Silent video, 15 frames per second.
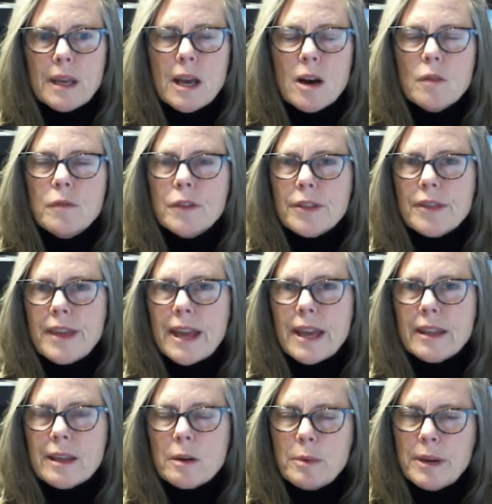helpful
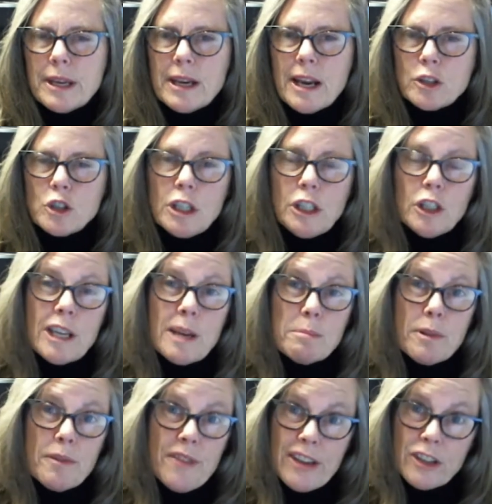thing that we can actually look at
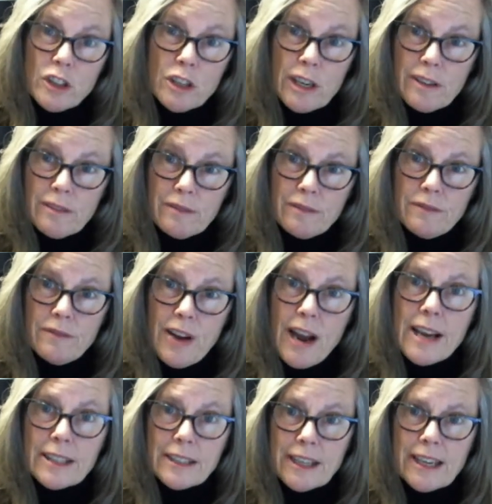prevention
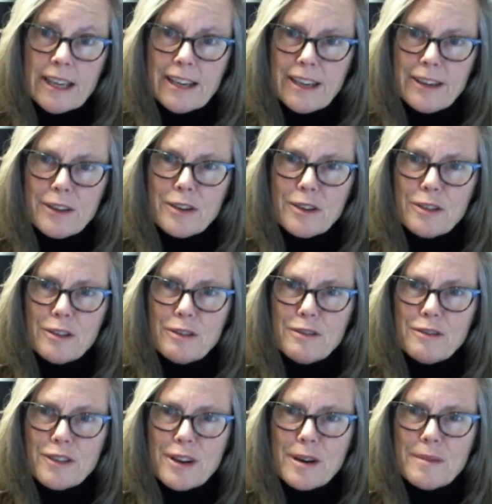finally,
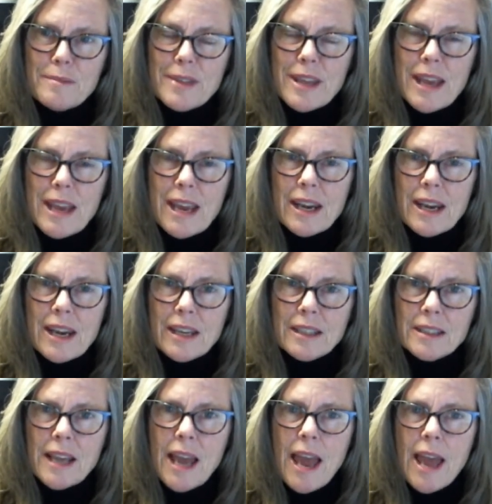from the
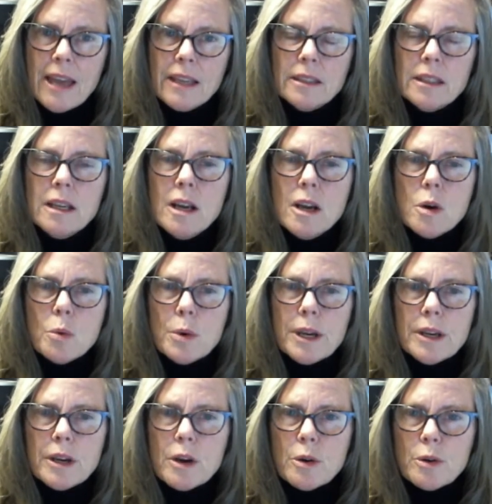80s. And
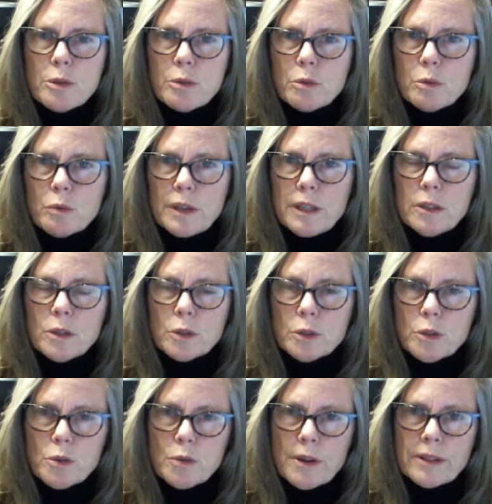we know through
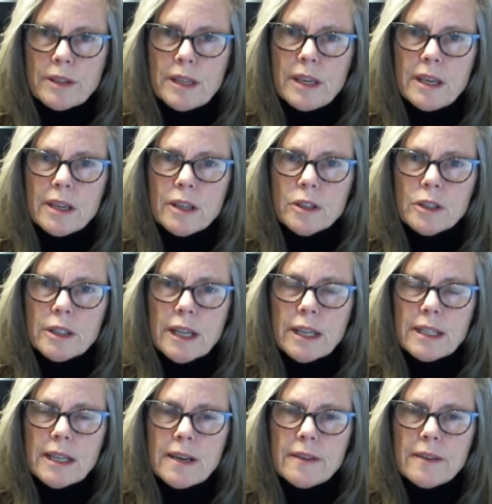research throughout the years, the